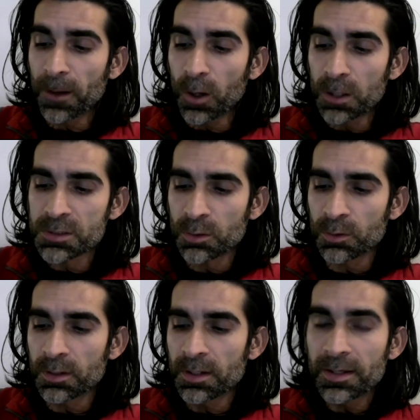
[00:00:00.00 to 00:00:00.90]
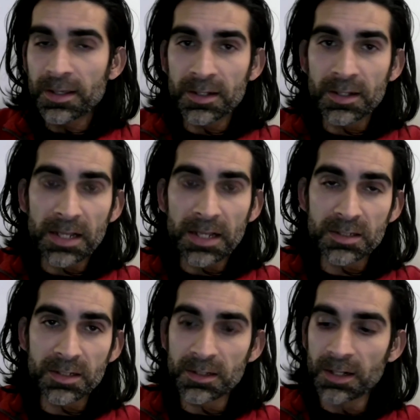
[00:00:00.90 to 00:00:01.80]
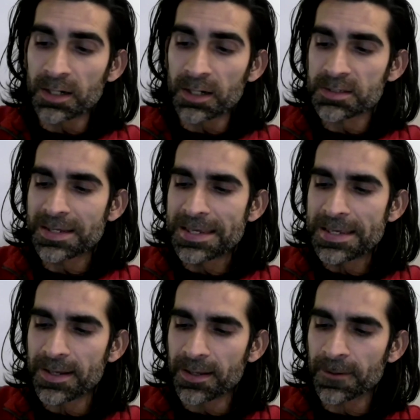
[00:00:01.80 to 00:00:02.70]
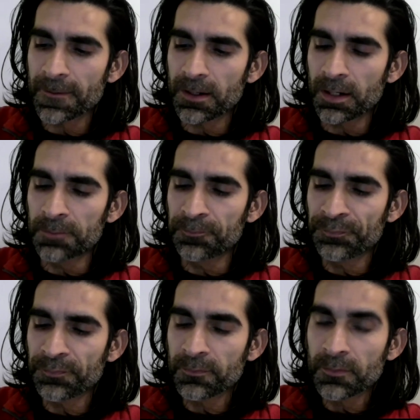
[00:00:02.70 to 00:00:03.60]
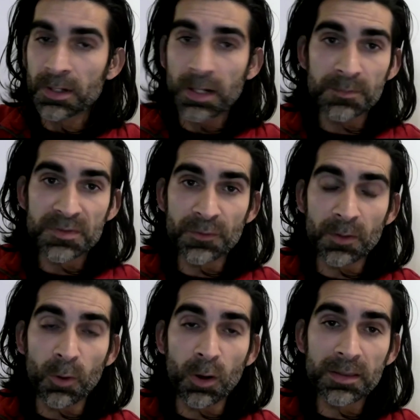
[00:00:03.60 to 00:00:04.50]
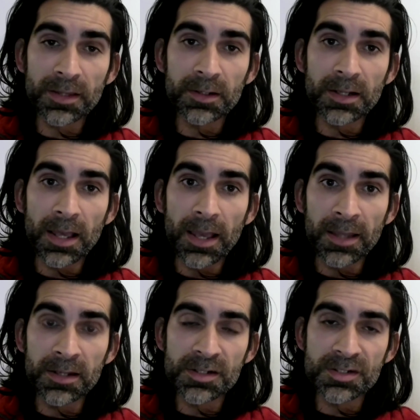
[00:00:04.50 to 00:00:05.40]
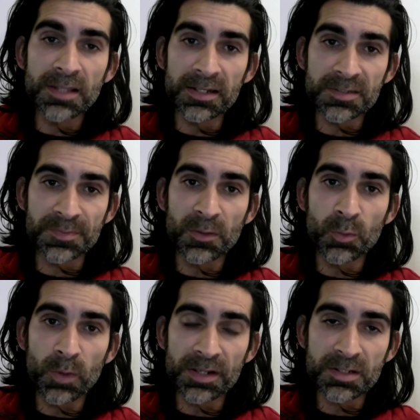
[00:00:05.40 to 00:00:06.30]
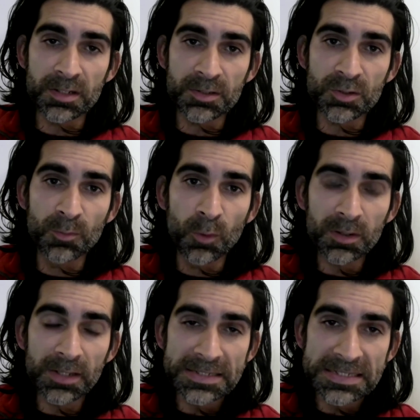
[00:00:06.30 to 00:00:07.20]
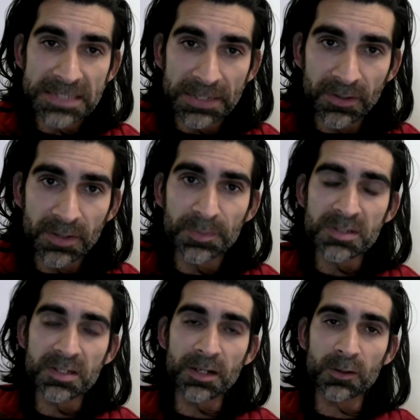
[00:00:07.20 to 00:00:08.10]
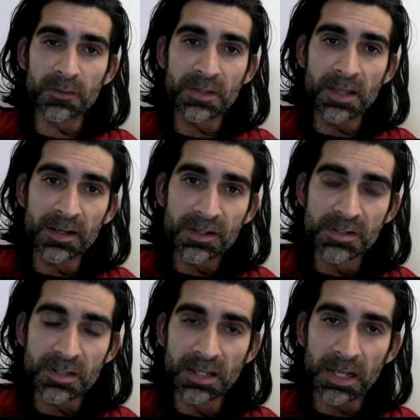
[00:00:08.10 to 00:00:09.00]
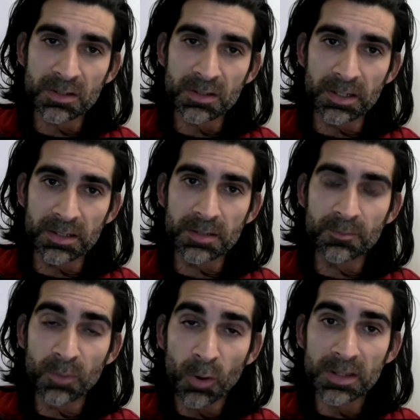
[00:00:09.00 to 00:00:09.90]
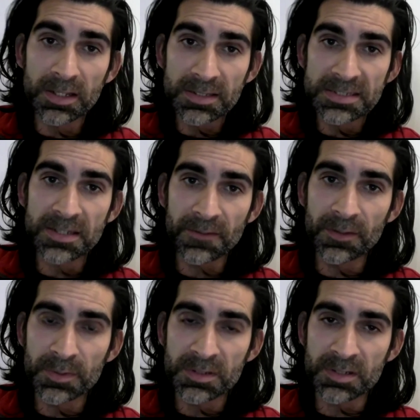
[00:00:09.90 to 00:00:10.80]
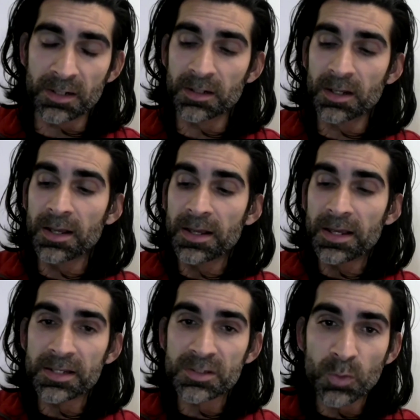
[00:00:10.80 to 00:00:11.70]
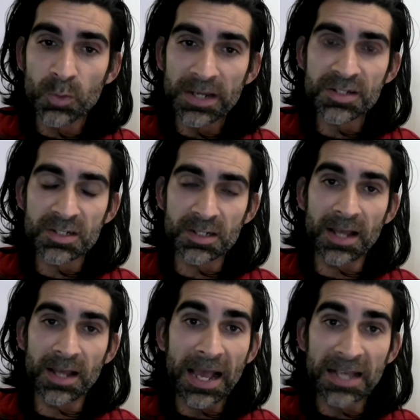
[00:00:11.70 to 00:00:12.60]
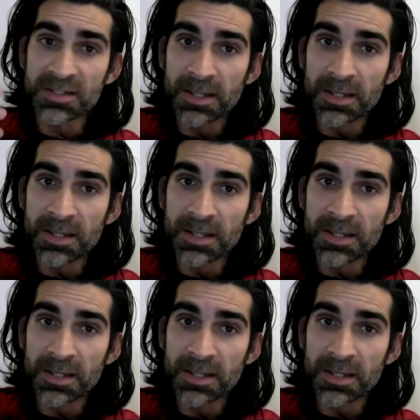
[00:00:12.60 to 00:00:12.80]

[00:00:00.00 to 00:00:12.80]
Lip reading: Also, in gasoline cars, heating comes from all that energy that is being wasted. So more than 70% of the energy in gasoline, more than 70% is wasted as